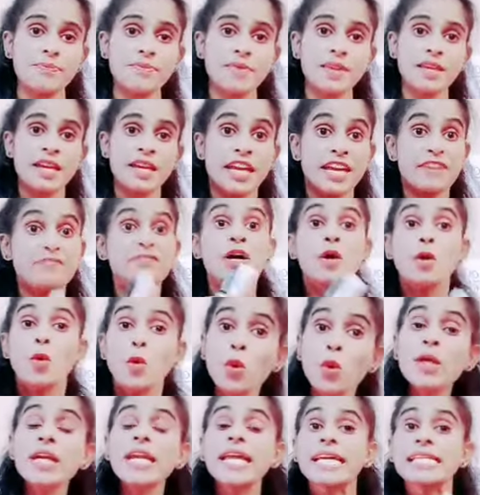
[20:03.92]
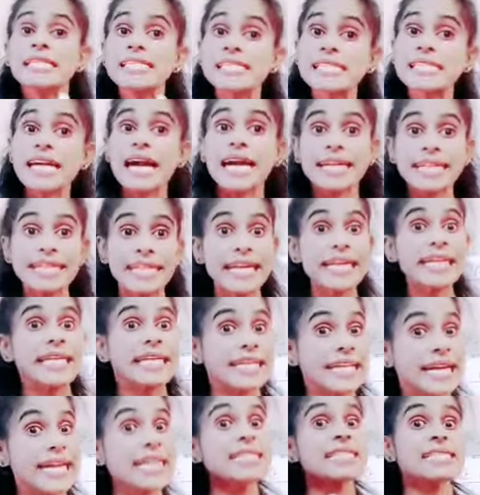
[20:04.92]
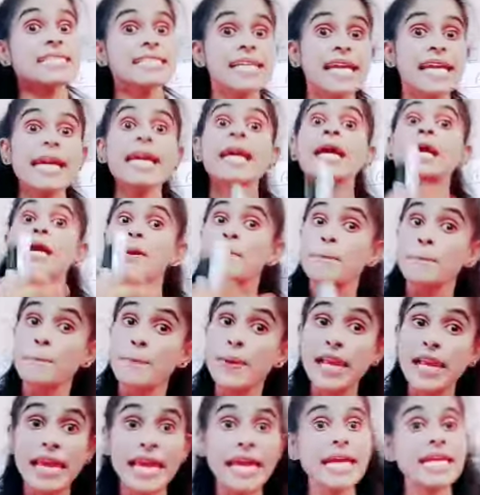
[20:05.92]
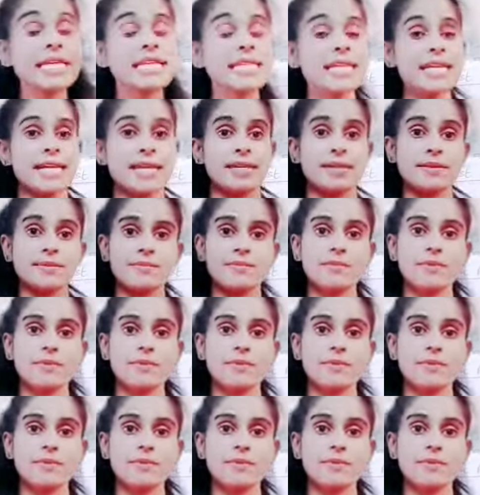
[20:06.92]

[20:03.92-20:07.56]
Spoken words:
if the wound is continuously bleeding,